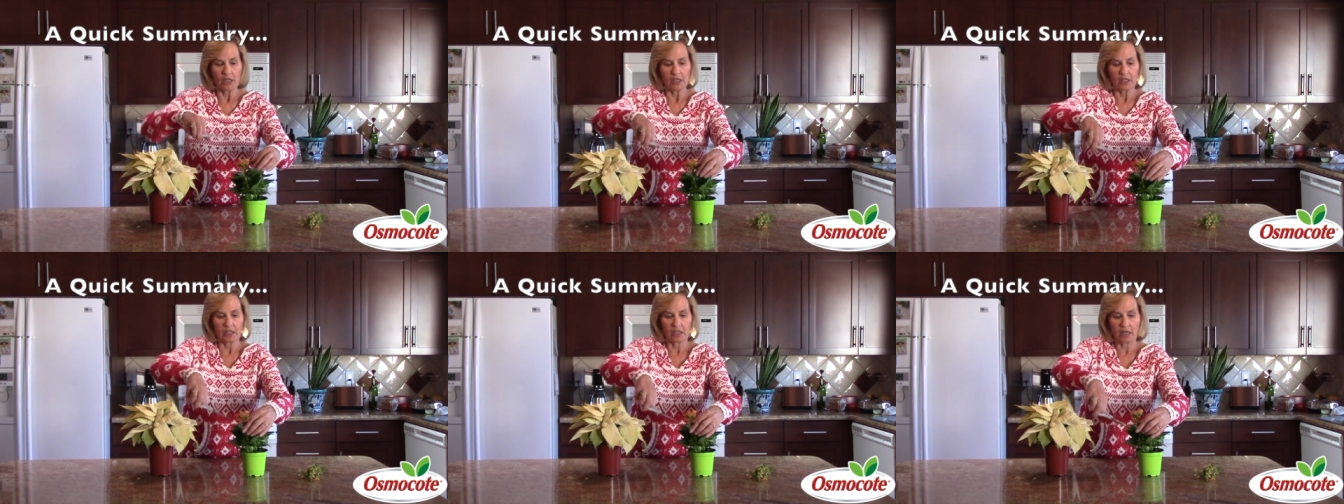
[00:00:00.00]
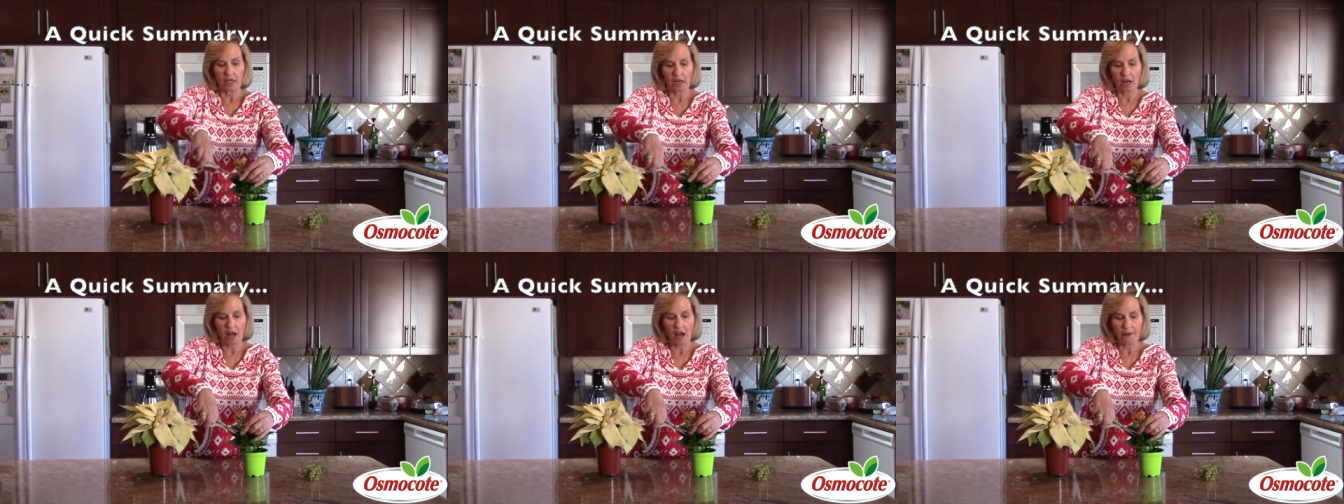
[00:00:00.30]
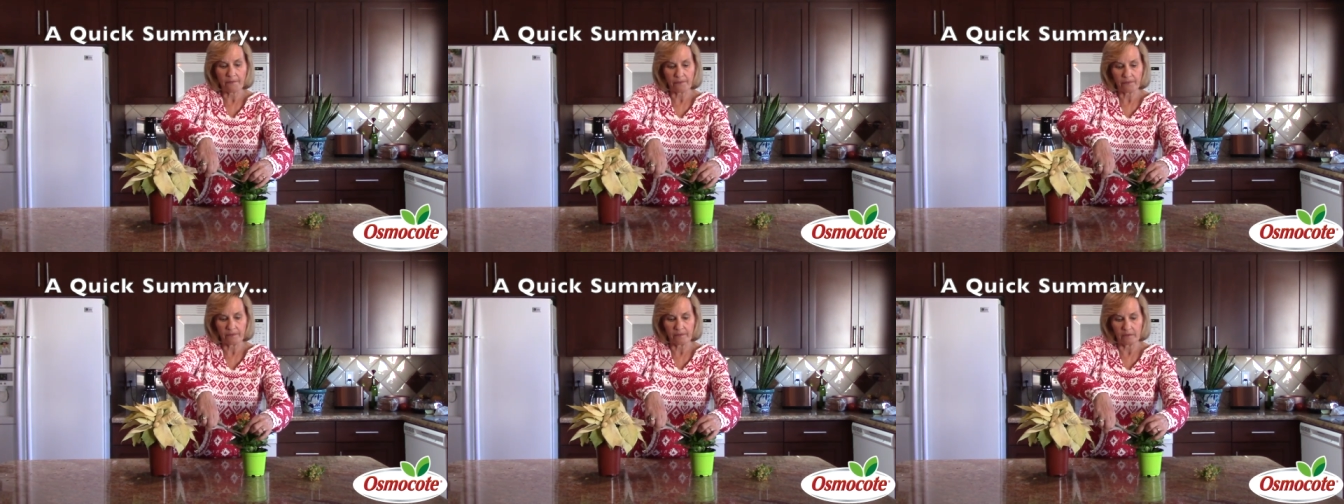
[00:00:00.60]
cut
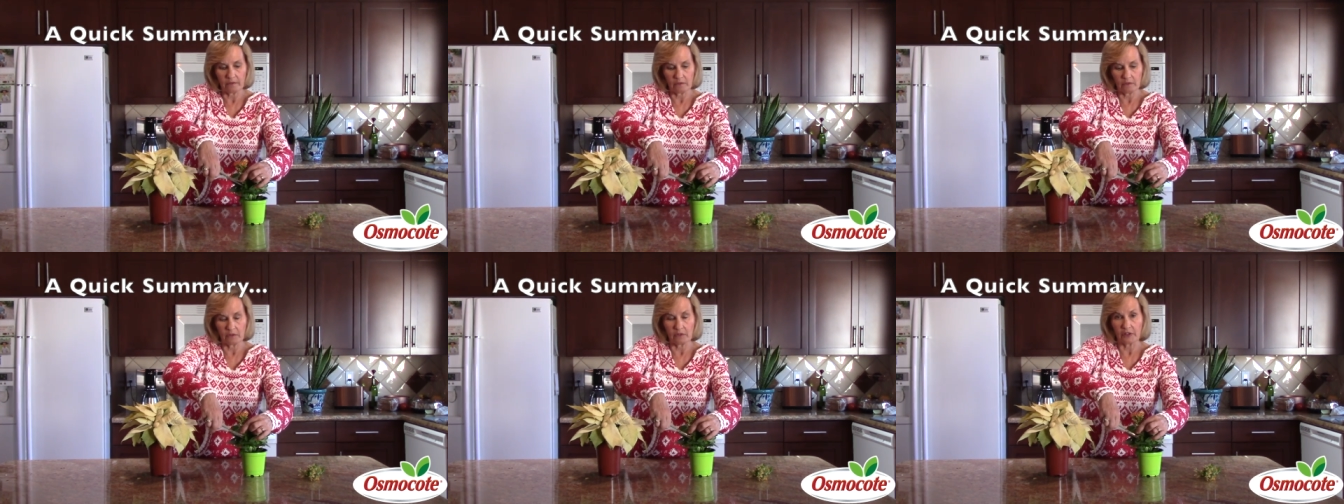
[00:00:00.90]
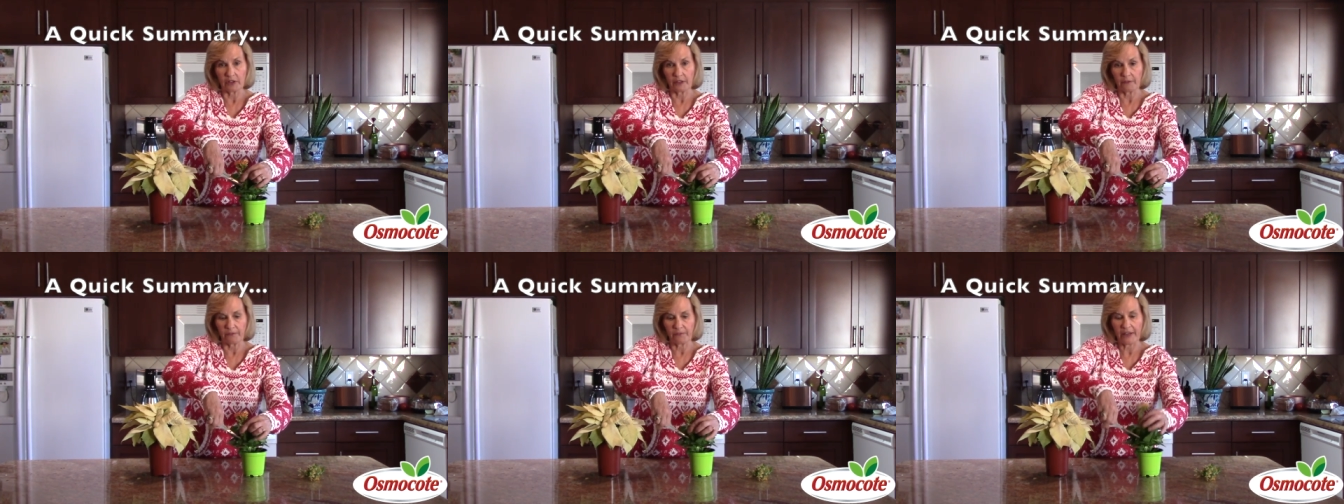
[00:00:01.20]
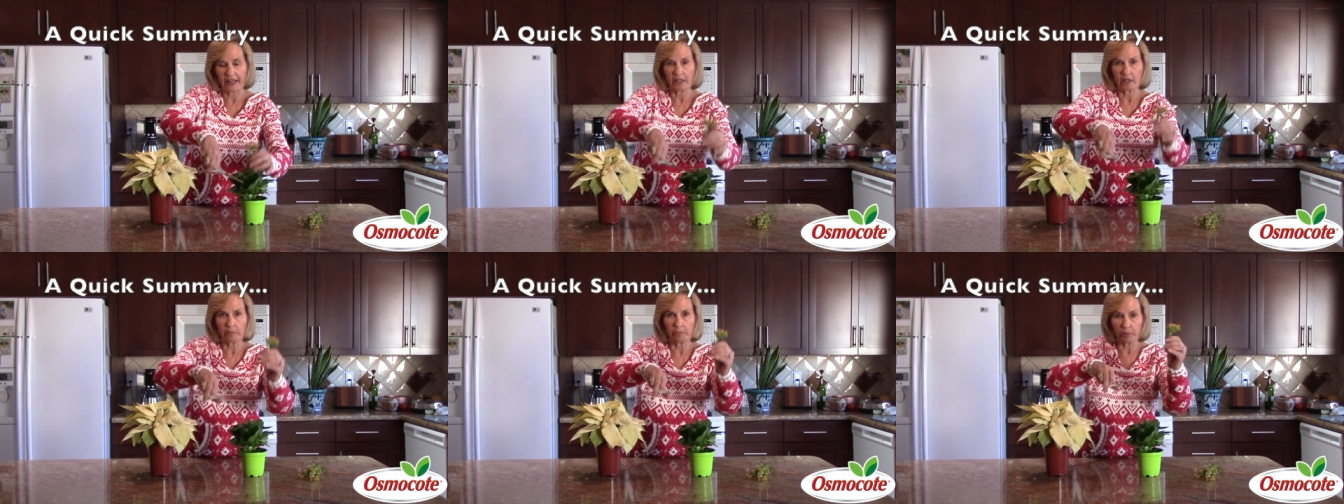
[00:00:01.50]
off the
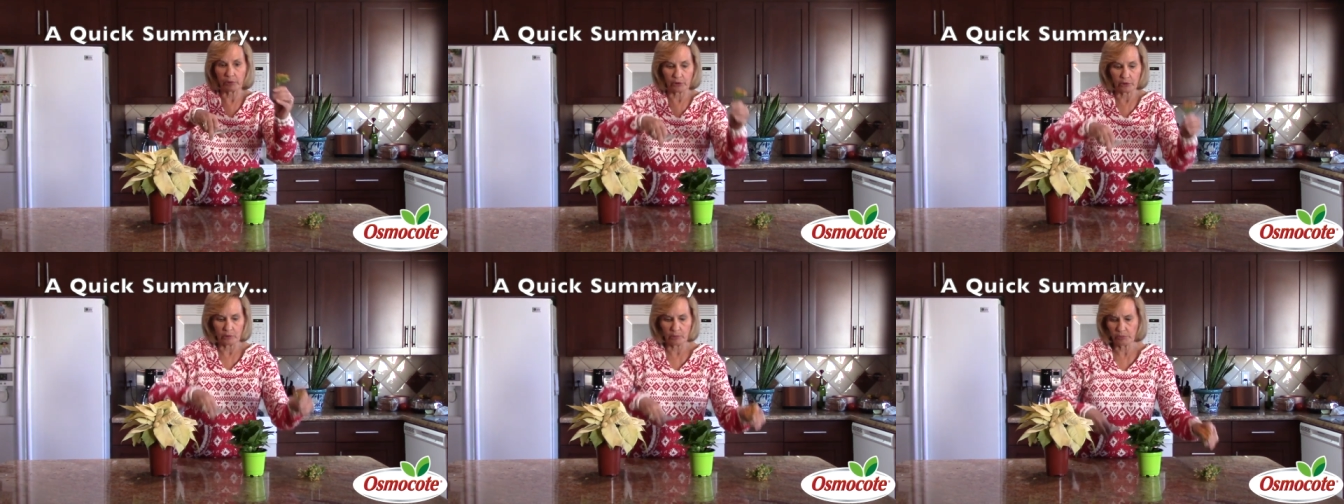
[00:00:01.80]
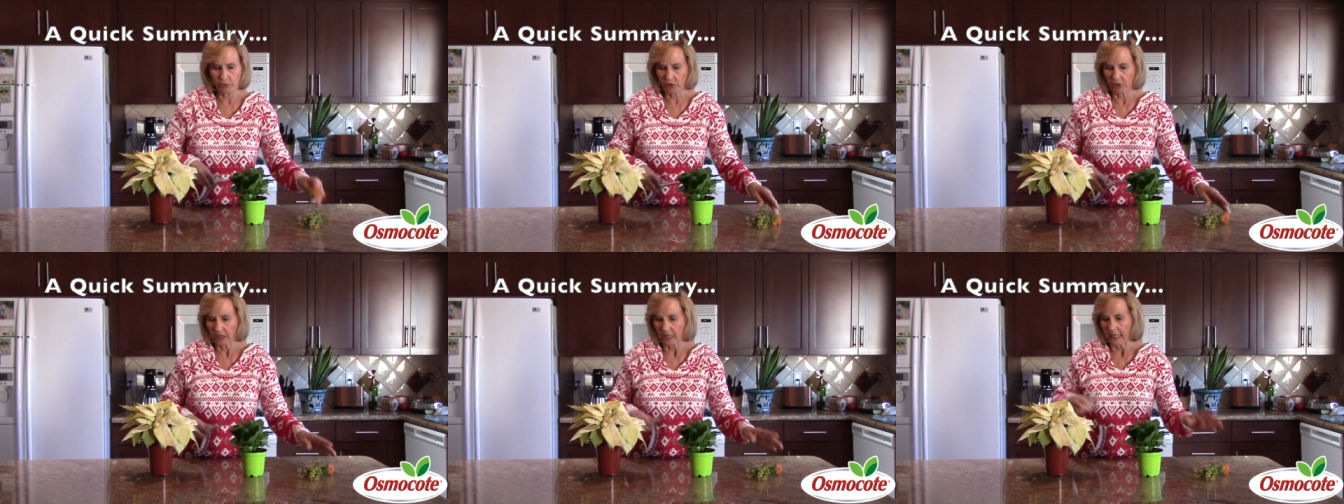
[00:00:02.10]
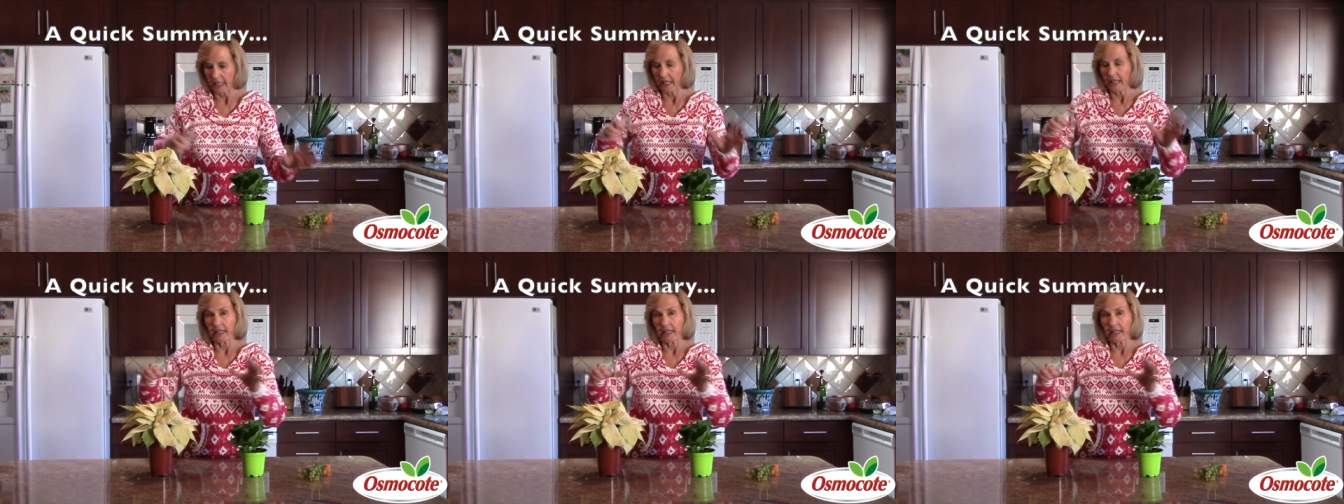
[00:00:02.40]
faded blooms.